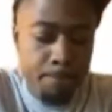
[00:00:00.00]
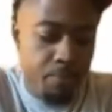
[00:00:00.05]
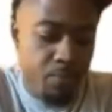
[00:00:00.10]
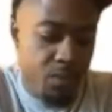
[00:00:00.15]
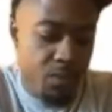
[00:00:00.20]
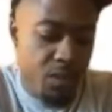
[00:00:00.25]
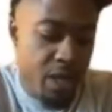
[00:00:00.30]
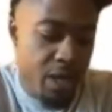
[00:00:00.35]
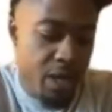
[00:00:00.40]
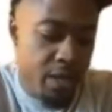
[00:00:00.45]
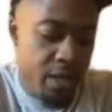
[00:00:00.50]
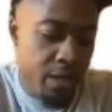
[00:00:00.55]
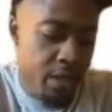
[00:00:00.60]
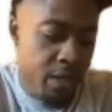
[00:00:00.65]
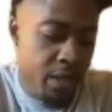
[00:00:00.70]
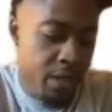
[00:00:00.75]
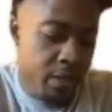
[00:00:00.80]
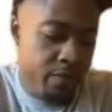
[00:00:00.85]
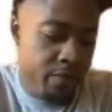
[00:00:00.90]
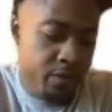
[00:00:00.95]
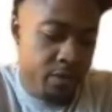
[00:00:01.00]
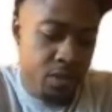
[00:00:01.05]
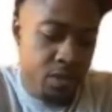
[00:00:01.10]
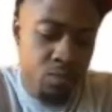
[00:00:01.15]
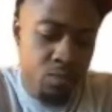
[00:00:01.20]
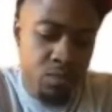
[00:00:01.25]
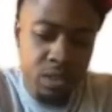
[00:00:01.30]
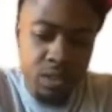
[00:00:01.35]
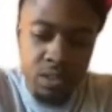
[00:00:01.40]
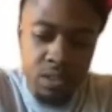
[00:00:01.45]
that year for some
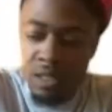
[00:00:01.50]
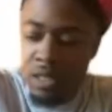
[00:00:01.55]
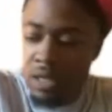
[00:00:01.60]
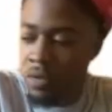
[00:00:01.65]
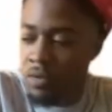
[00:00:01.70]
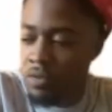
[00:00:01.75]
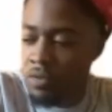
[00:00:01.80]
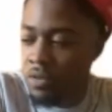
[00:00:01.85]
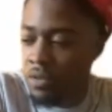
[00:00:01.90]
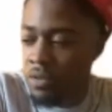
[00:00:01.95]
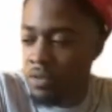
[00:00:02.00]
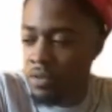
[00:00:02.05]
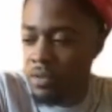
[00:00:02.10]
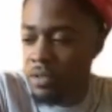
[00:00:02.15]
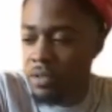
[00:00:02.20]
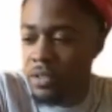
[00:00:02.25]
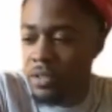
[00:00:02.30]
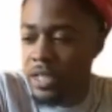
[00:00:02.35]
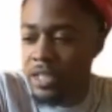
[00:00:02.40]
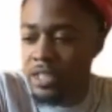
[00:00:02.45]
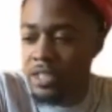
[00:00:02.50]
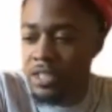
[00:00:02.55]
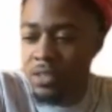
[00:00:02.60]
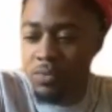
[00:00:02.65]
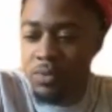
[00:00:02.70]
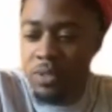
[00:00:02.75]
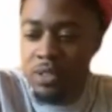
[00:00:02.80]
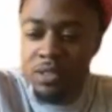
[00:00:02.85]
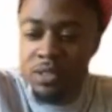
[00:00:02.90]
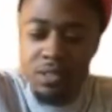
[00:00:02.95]
reason. I don't know. They just
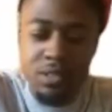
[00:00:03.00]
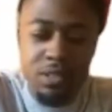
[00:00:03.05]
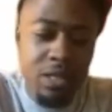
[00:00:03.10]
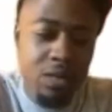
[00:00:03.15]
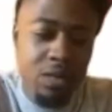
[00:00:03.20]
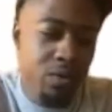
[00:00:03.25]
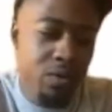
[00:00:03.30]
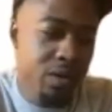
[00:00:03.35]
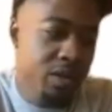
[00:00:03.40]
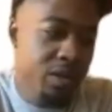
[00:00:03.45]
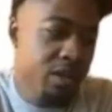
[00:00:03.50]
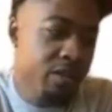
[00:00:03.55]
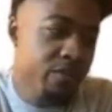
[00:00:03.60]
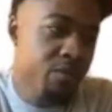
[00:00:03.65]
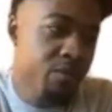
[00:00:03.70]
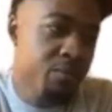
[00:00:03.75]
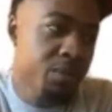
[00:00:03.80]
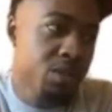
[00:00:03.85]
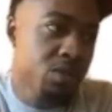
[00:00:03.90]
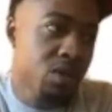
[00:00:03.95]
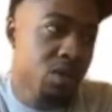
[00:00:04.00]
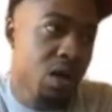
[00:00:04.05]
wasn't it for me. So I